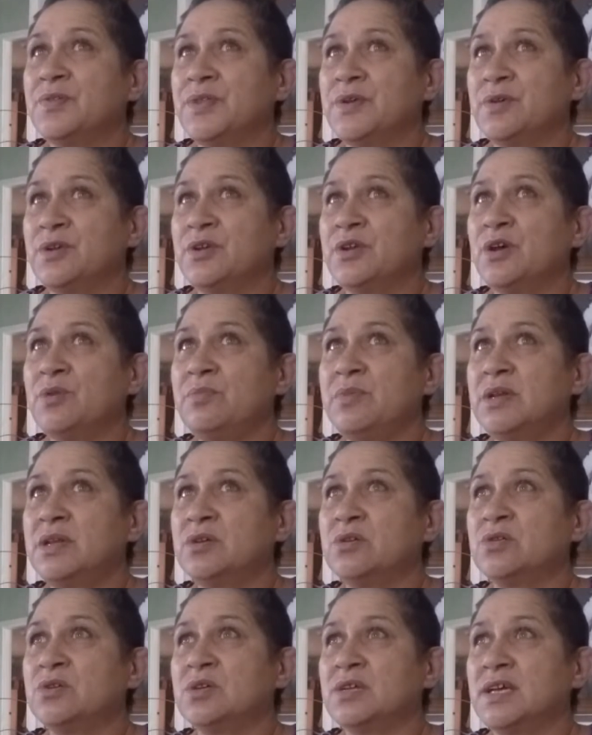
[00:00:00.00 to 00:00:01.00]
There are not many
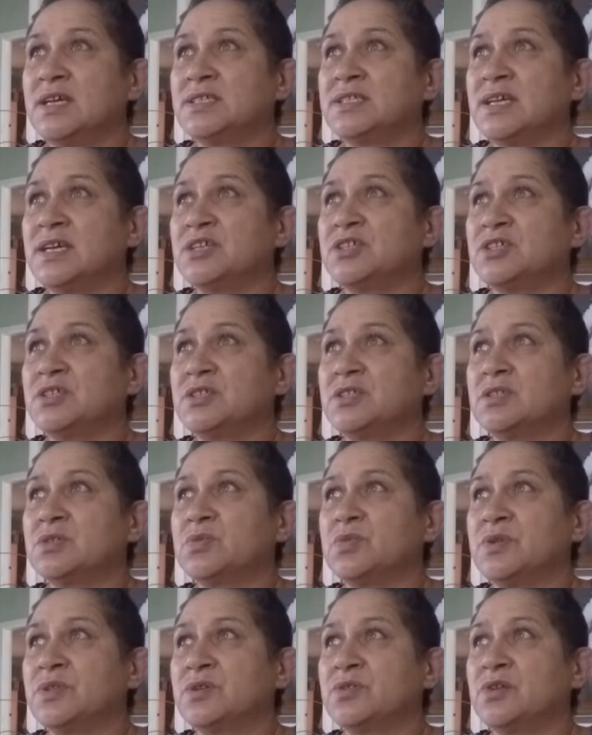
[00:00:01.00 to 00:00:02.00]
organisations
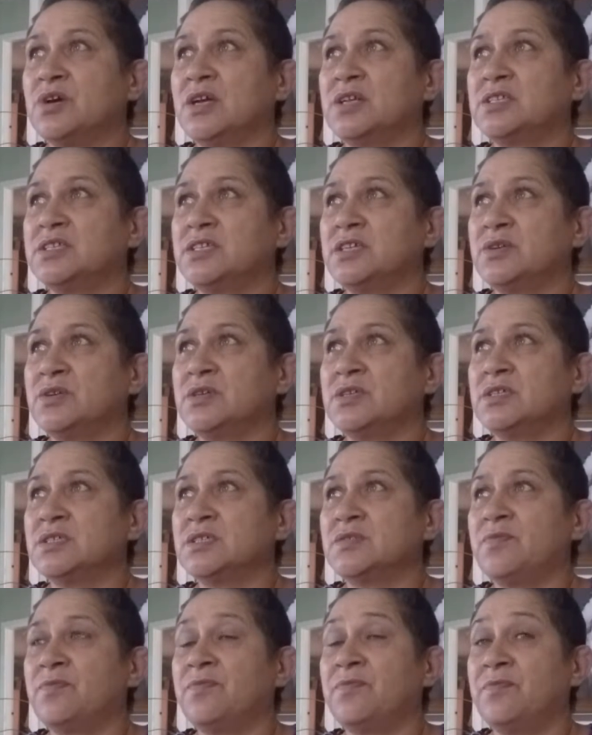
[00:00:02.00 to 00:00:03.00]
where the
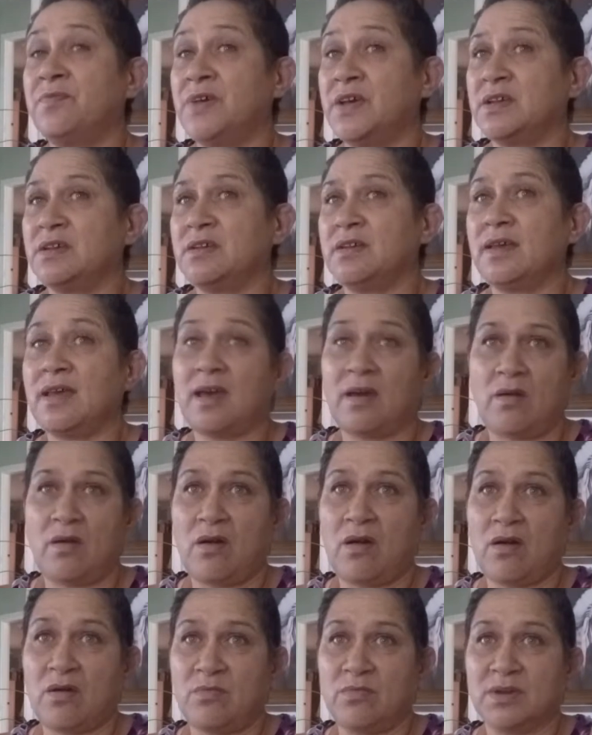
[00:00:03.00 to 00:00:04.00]
criterias fit our
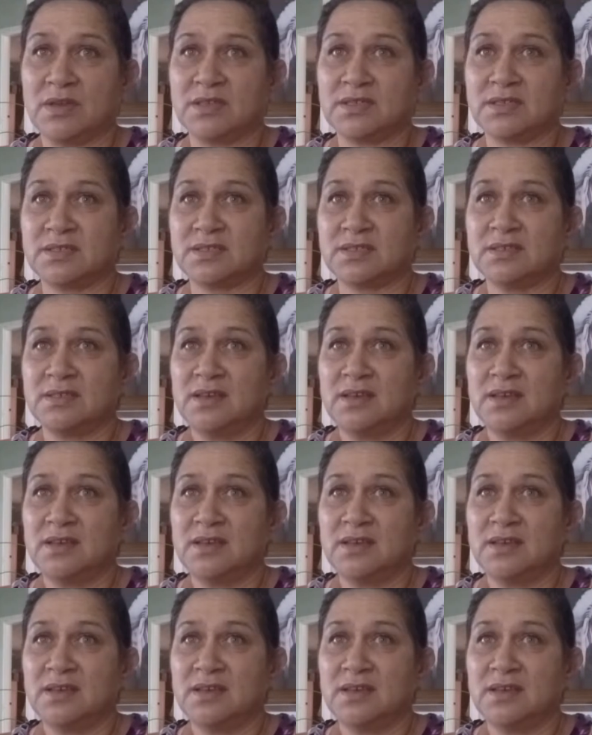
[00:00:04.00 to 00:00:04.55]
homeless.